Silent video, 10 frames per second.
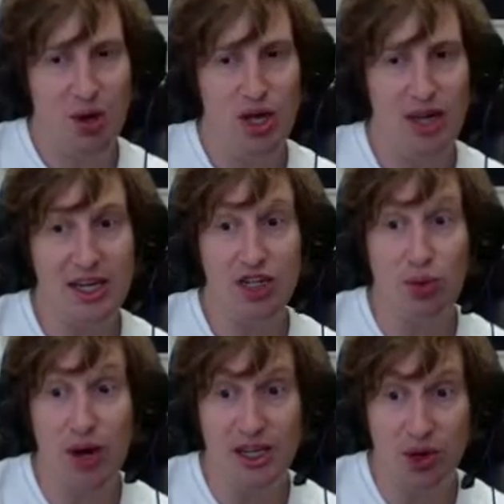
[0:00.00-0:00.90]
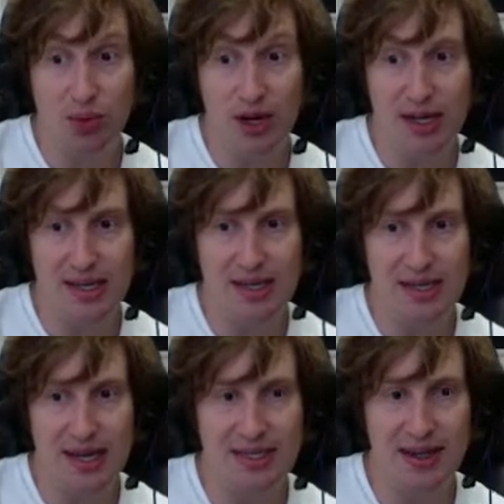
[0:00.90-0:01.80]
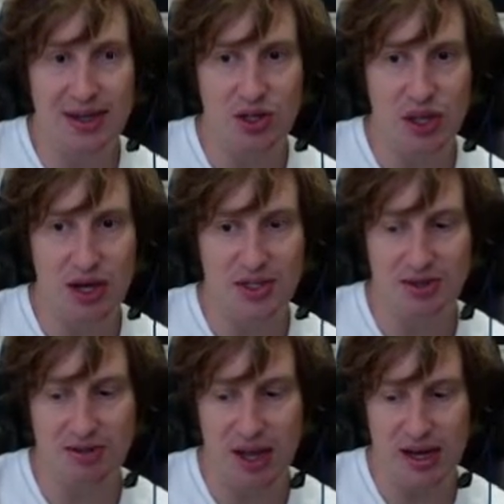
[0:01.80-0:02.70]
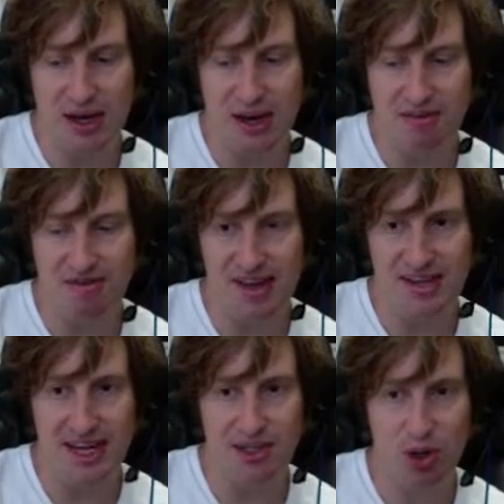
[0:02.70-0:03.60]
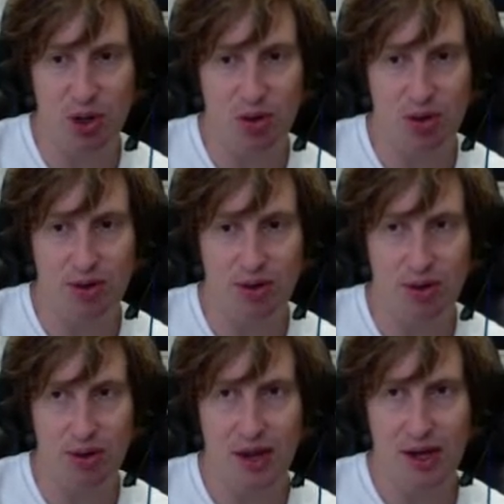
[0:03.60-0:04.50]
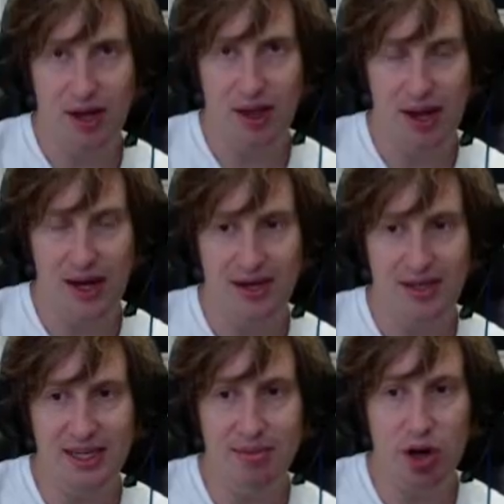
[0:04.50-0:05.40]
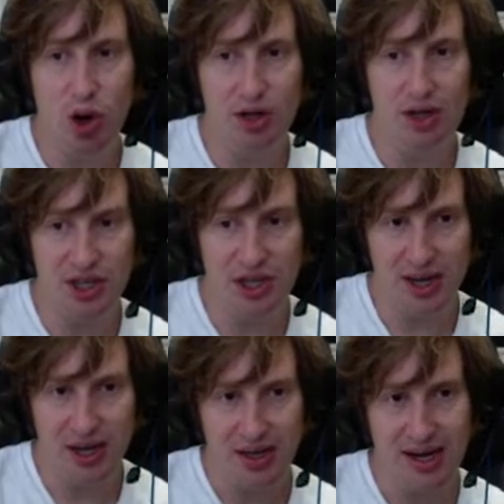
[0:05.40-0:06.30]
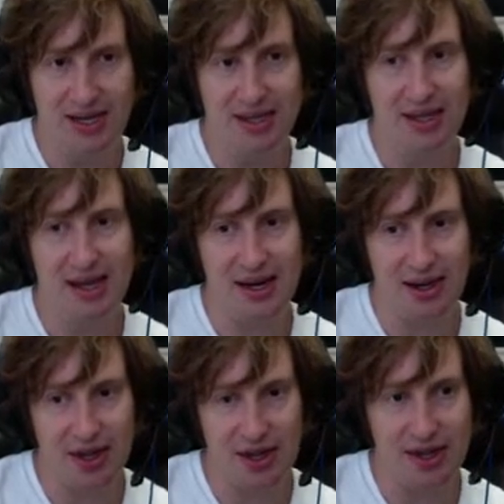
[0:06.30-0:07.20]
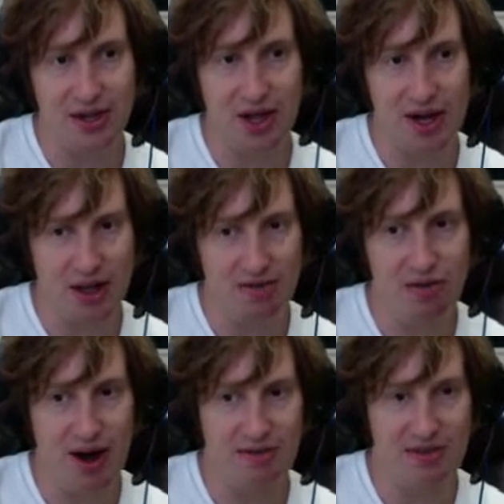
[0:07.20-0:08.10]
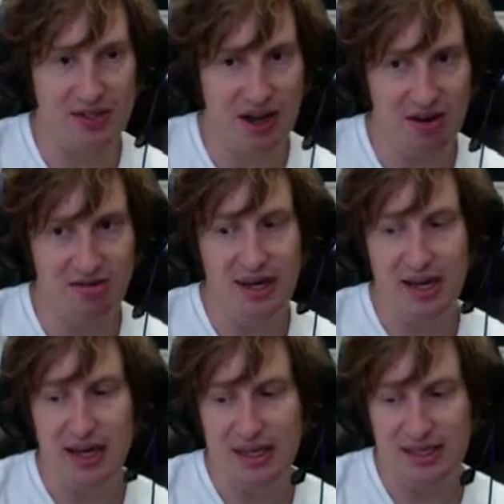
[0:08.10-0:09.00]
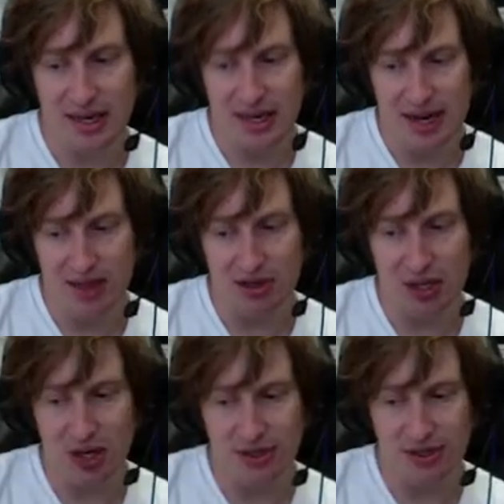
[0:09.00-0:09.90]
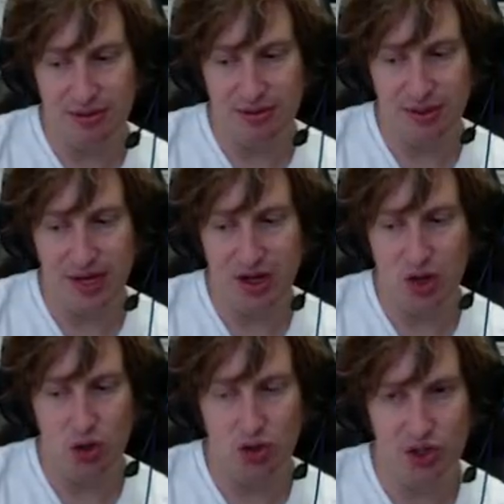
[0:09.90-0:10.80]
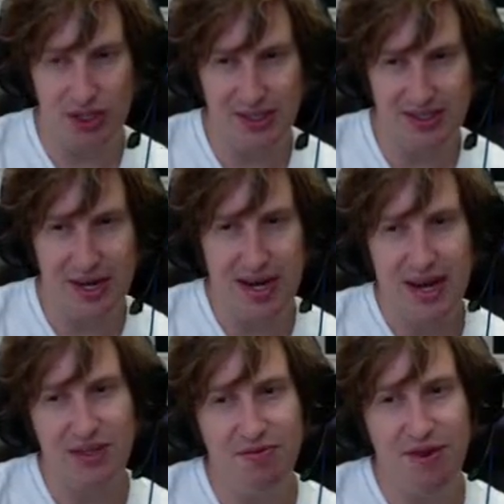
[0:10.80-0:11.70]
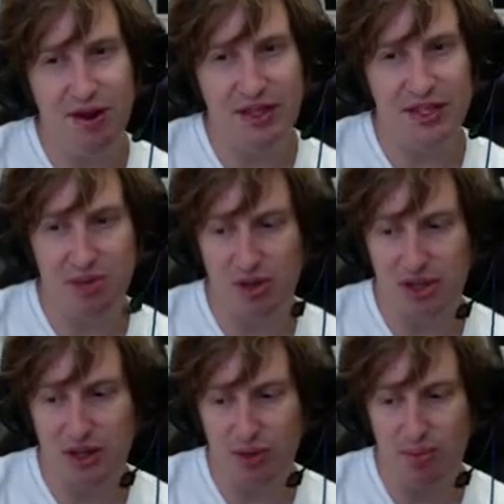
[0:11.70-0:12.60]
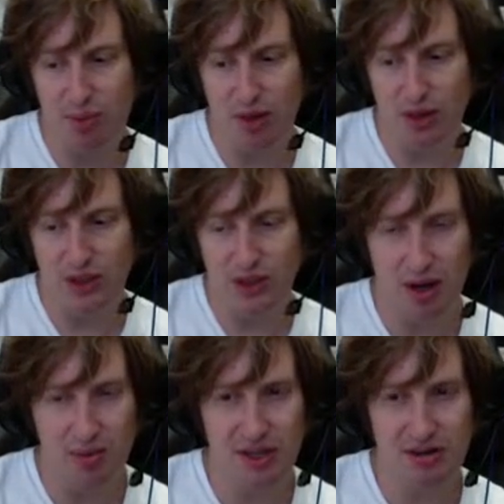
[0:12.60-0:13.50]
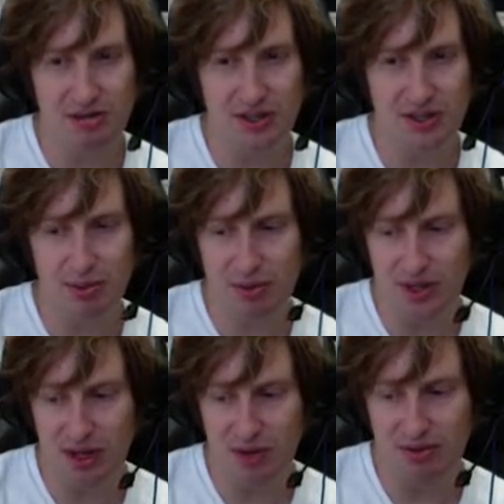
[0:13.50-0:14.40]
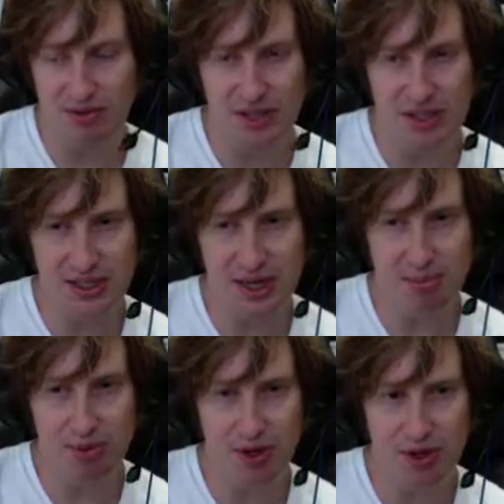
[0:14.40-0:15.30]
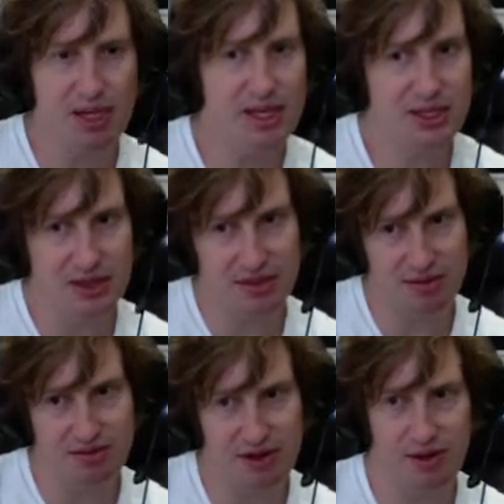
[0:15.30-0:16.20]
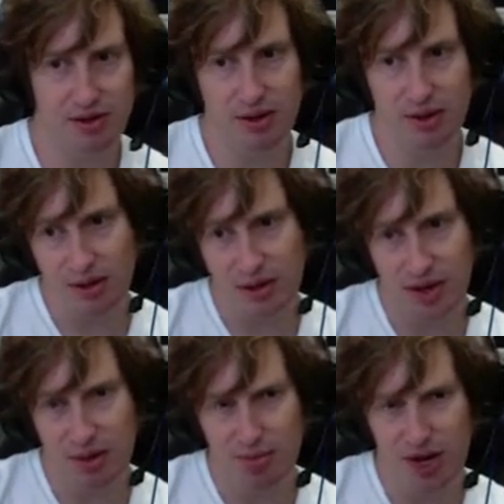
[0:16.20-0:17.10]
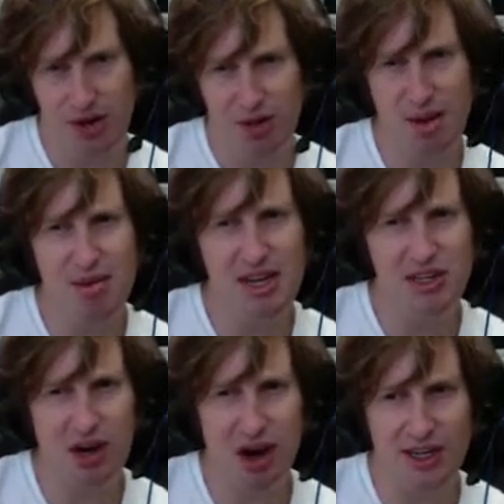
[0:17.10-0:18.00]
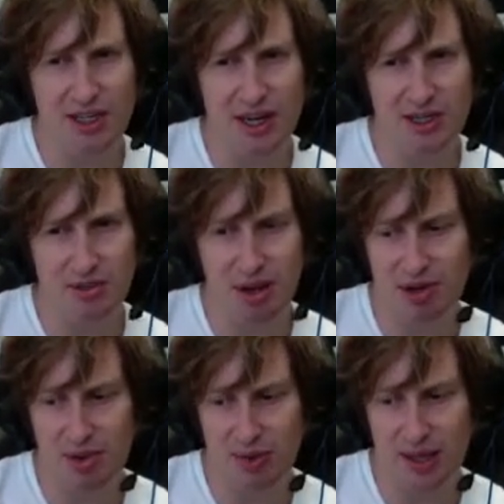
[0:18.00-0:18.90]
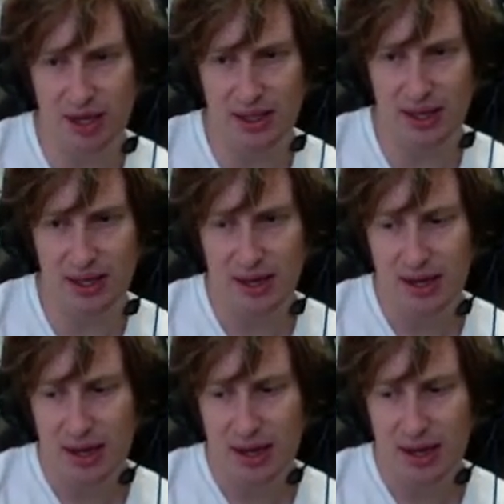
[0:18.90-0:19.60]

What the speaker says: Surreal in the sense that there's lots of like phantasmagorical, like demonology, like like a lot of Lovecraft stuff is in it, and there's lots of like cultishness. It's very similar to the Grant Morrison comic The Invisibles. I don't know if you've ever seen that book, but he's a fellow Brit, or maybe he's Scottish actually. Maybe he wouldn't like that.